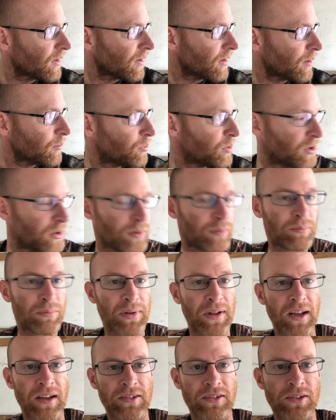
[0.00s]
I put
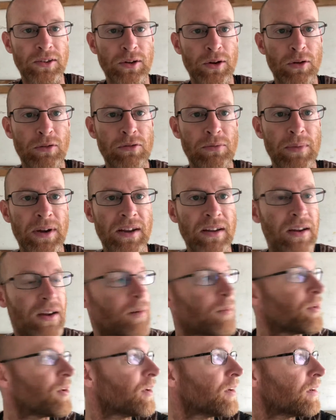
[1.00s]
plastic over my
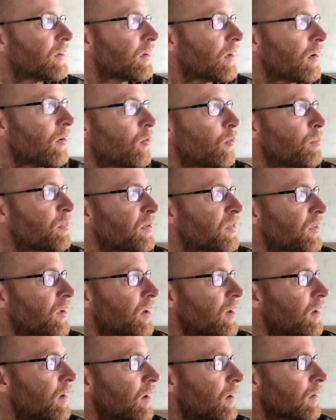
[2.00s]
camera and hope
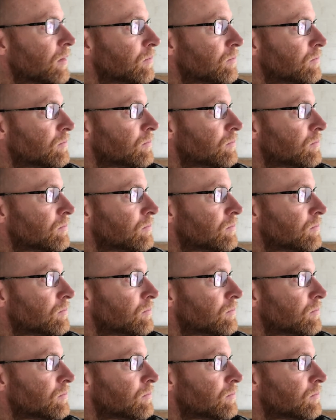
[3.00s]
that